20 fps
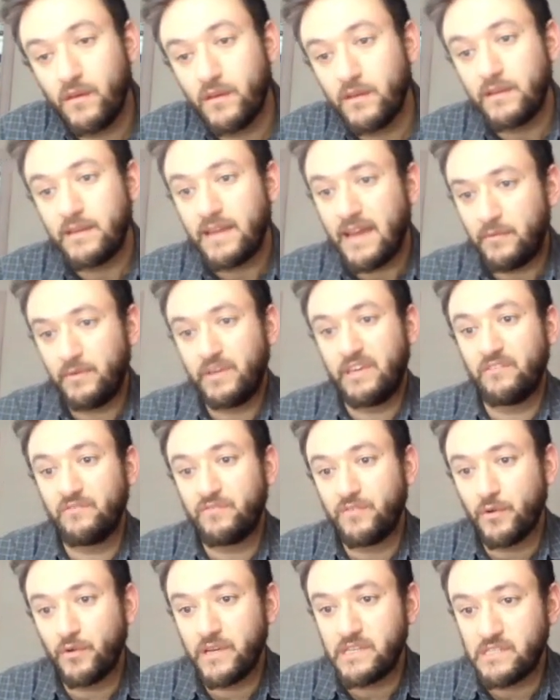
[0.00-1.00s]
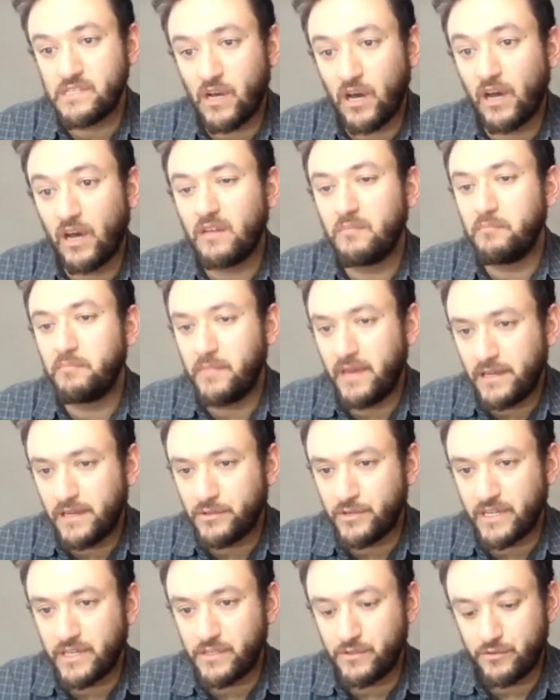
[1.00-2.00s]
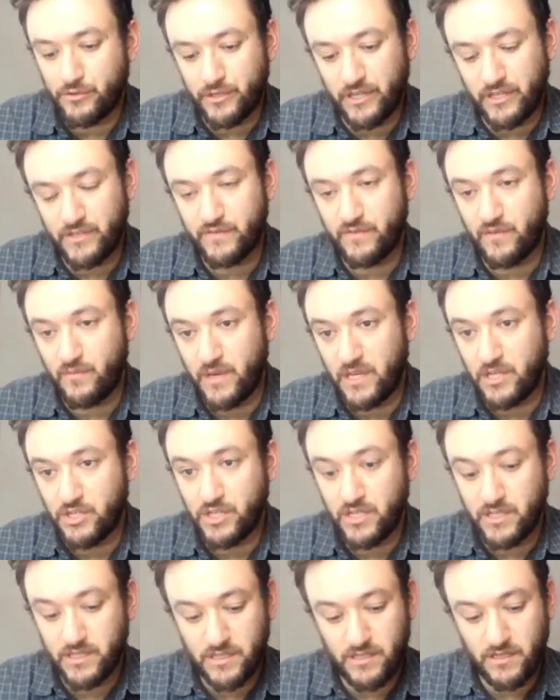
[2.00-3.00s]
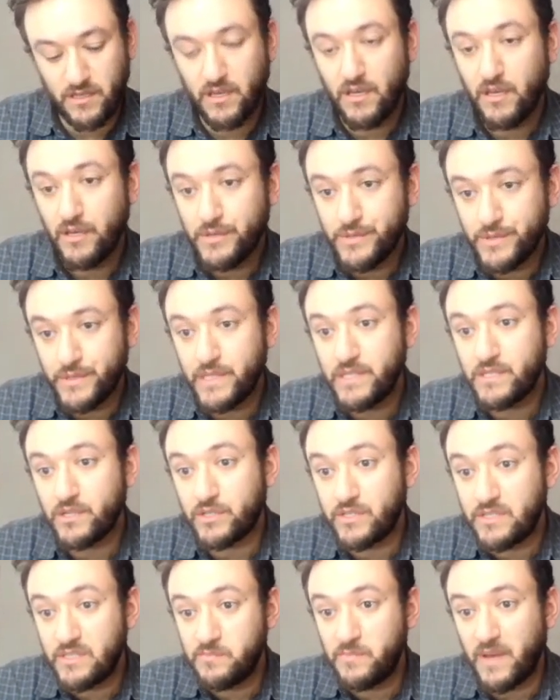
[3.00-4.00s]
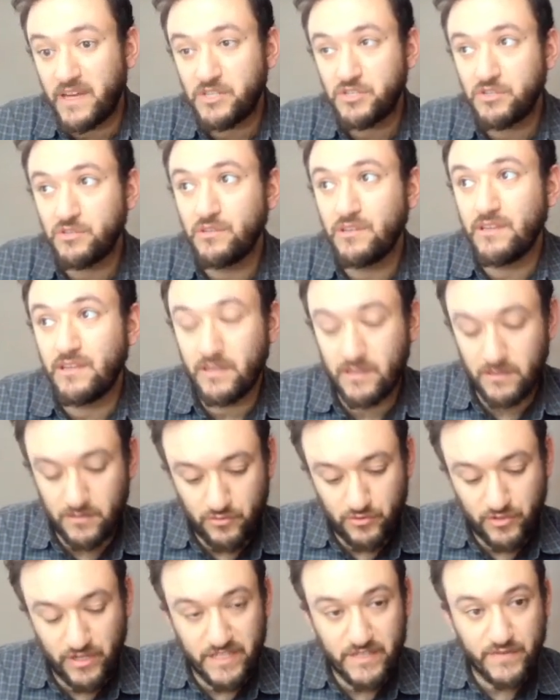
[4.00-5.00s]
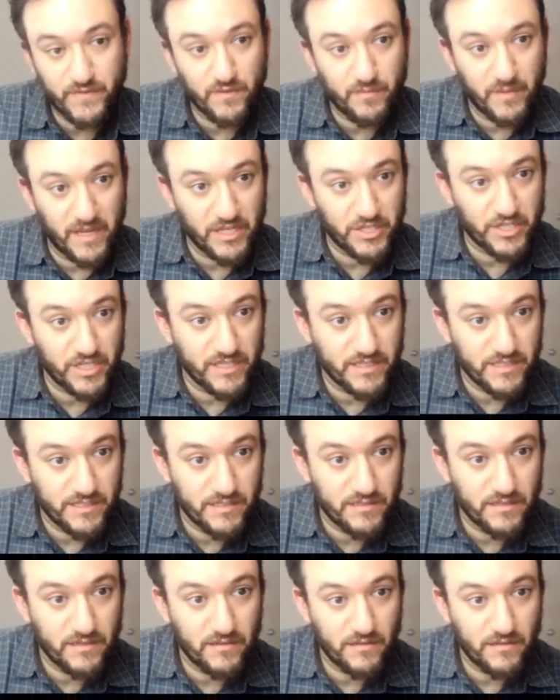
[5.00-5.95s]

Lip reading: Now we can focus on matrix transformations. So these are special transformations